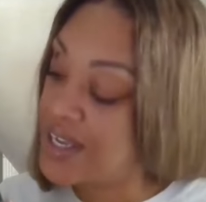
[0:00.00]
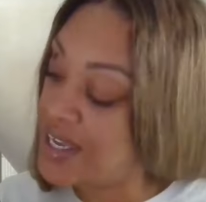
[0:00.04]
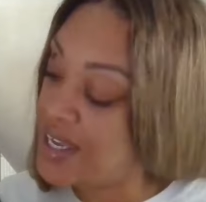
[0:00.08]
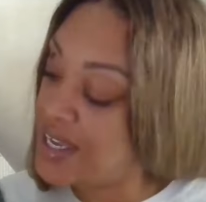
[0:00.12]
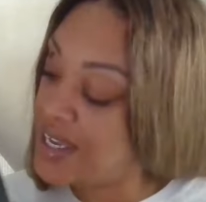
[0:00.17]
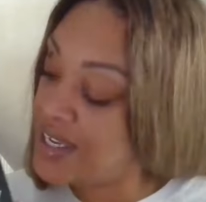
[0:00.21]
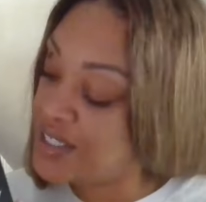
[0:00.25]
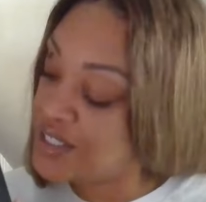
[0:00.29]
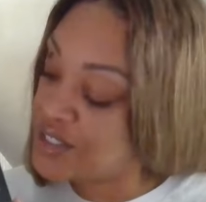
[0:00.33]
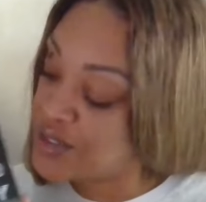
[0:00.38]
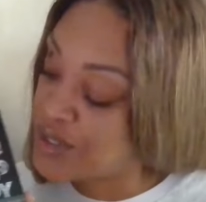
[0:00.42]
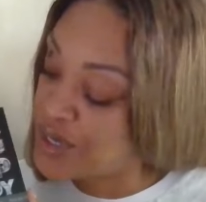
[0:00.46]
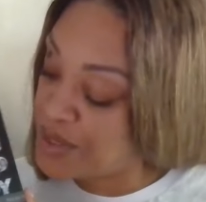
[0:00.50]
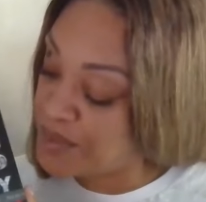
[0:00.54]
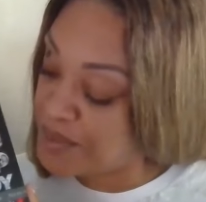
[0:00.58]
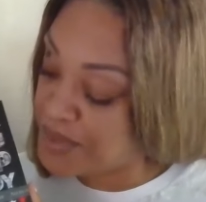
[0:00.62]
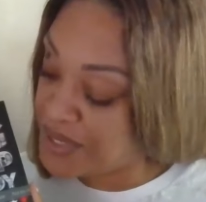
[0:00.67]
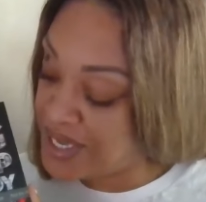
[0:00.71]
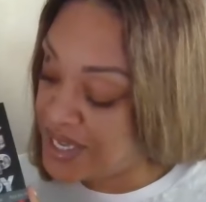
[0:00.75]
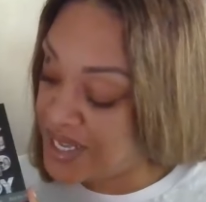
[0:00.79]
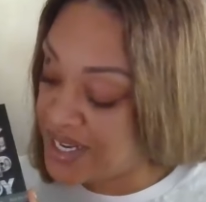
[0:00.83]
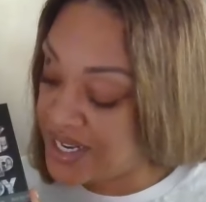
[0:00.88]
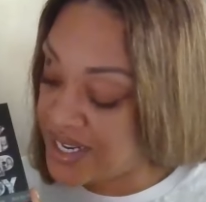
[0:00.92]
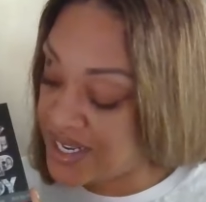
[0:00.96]
out: King Trump
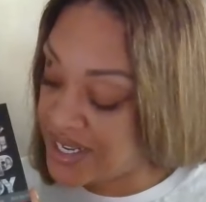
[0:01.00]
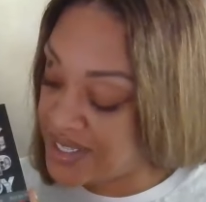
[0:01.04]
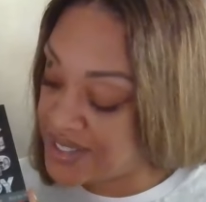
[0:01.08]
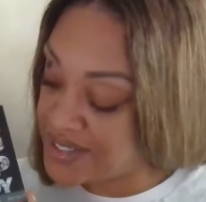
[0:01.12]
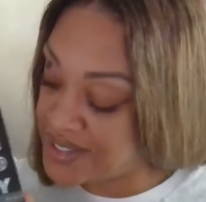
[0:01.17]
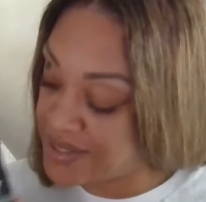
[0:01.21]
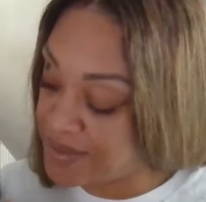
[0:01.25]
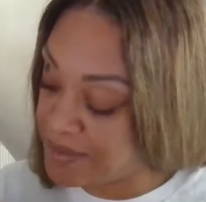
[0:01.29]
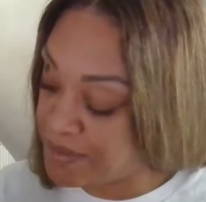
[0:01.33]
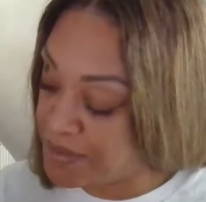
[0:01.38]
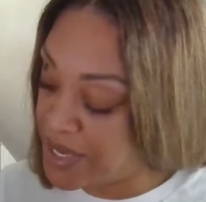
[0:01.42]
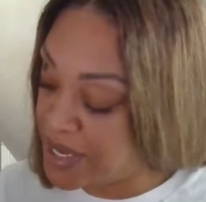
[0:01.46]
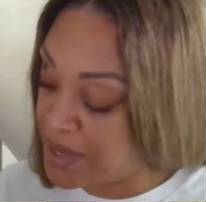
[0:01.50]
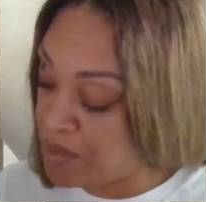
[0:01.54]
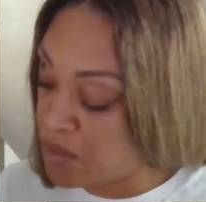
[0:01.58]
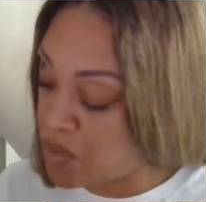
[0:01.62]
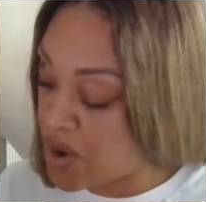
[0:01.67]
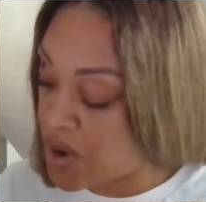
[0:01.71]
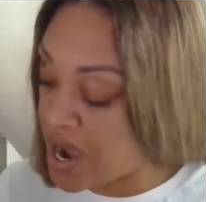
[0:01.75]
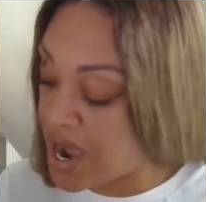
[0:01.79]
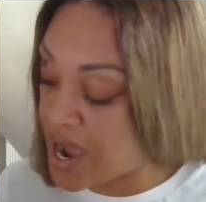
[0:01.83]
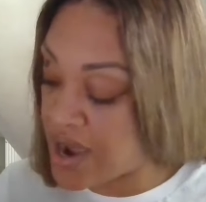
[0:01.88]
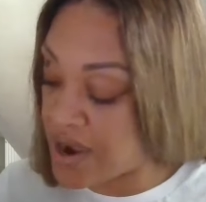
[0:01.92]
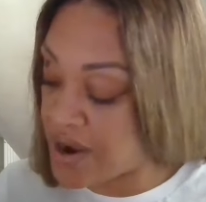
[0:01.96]
Kennedy. It's a
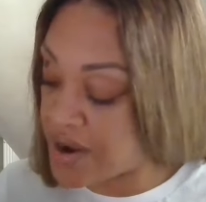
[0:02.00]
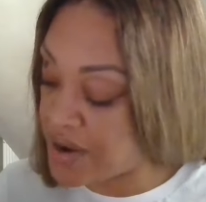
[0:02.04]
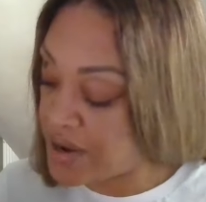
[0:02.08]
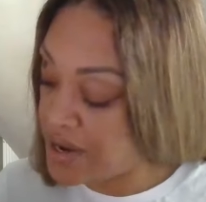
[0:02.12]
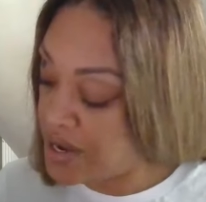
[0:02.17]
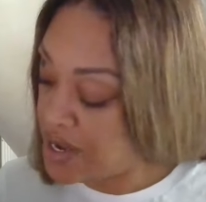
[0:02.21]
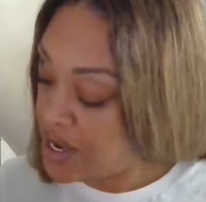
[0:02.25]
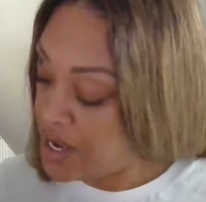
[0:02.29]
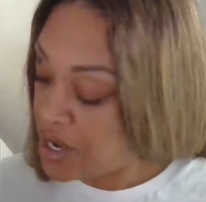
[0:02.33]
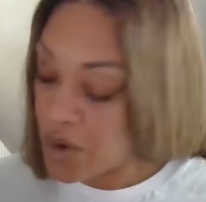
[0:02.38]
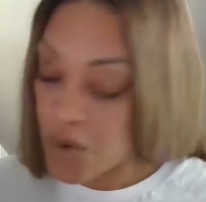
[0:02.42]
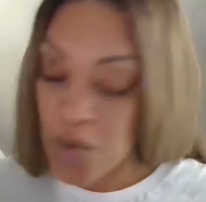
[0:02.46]
memoir.